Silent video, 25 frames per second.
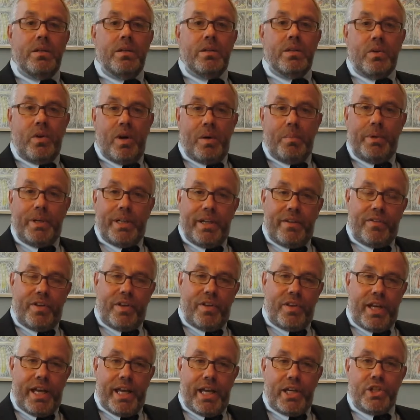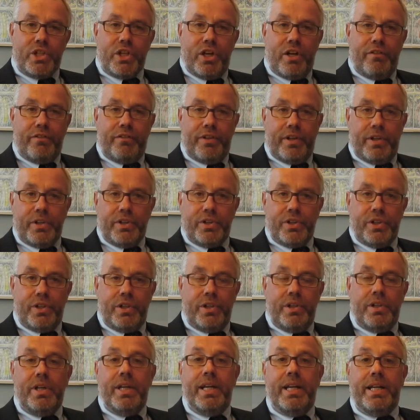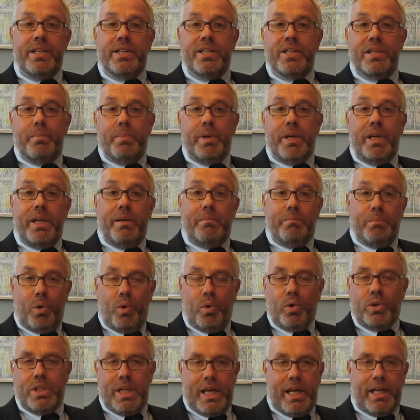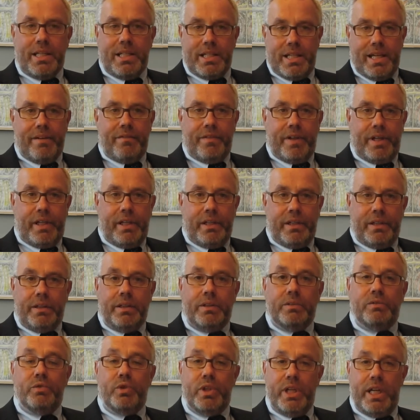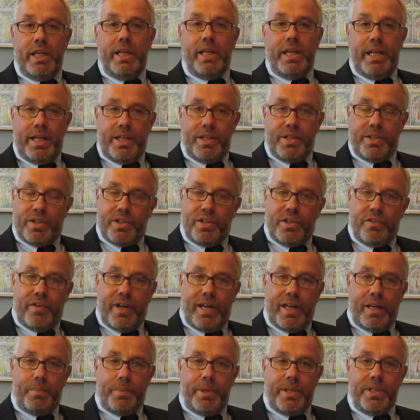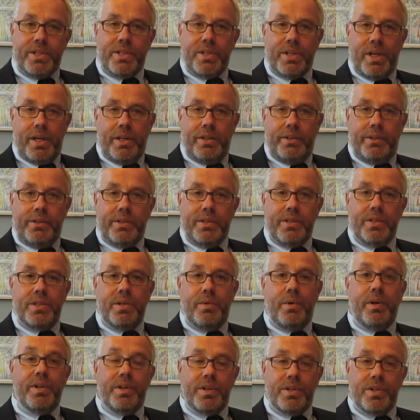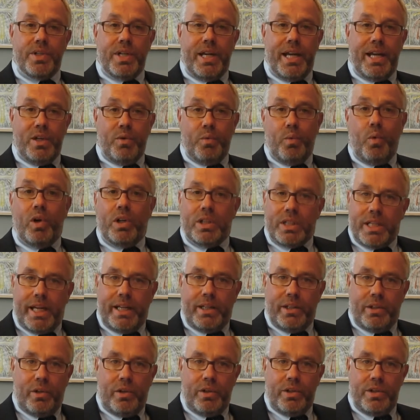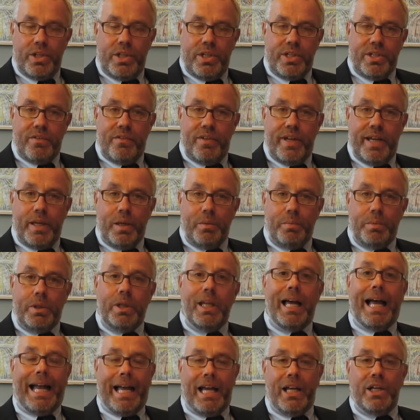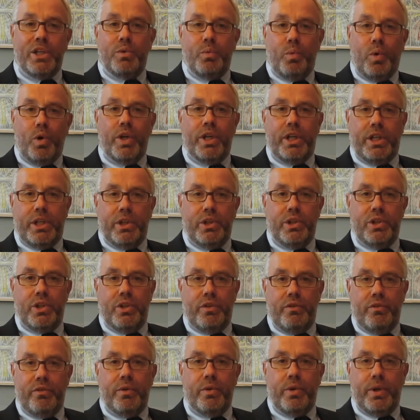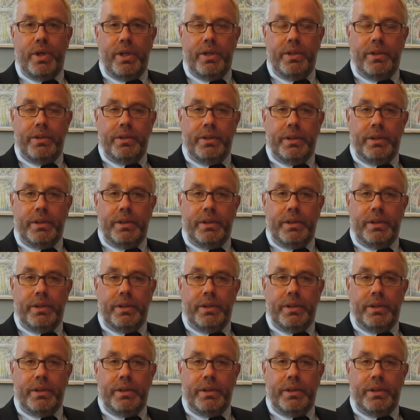So I believe that the HR function needs to be more tech savvy, really needs to develop its skills to understand what technology is available and what it can do for you.